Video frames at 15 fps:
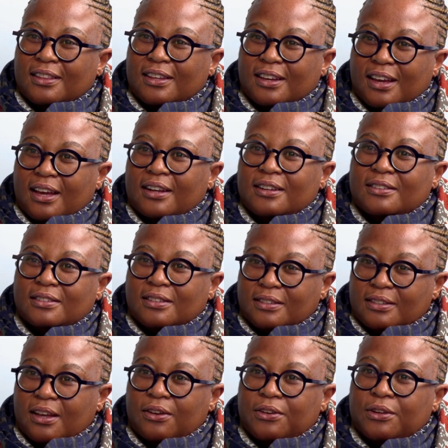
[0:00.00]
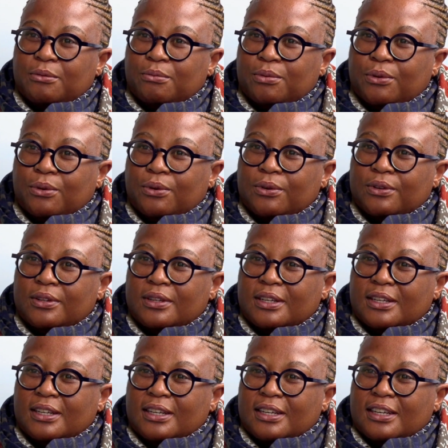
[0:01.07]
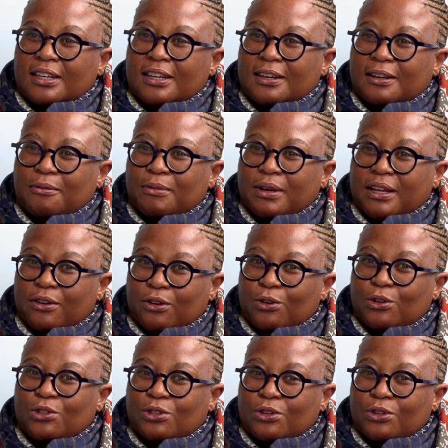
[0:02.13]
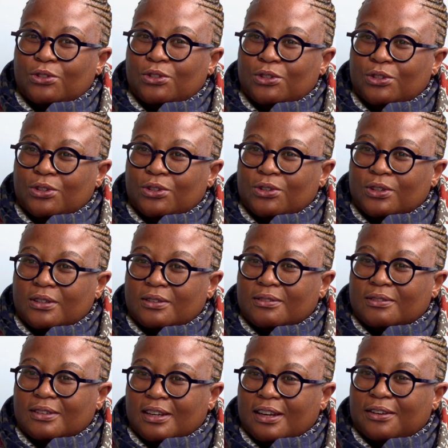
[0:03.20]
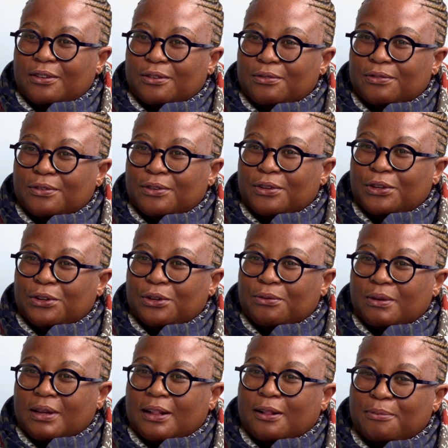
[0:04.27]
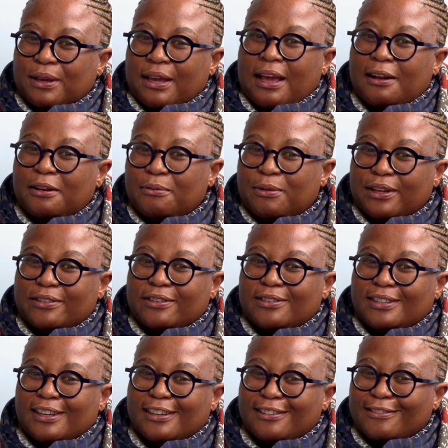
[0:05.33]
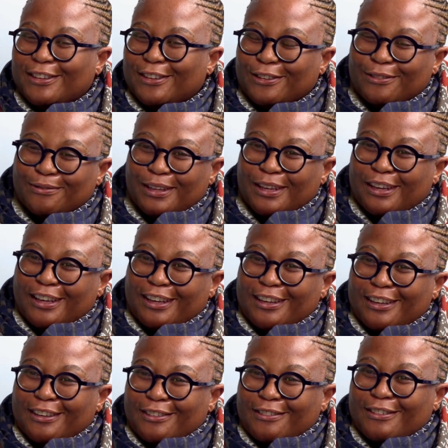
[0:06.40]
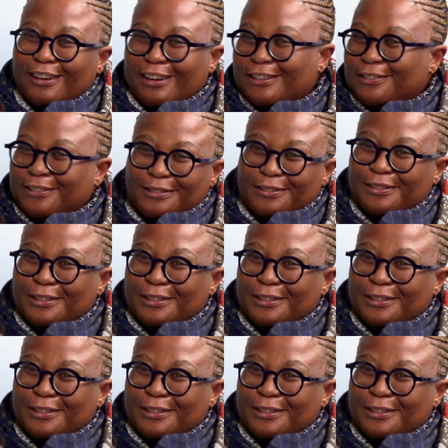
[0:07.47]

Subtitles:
the guidance, the sounding board. Right. And also to kind of, help calibrate, to say, you guys,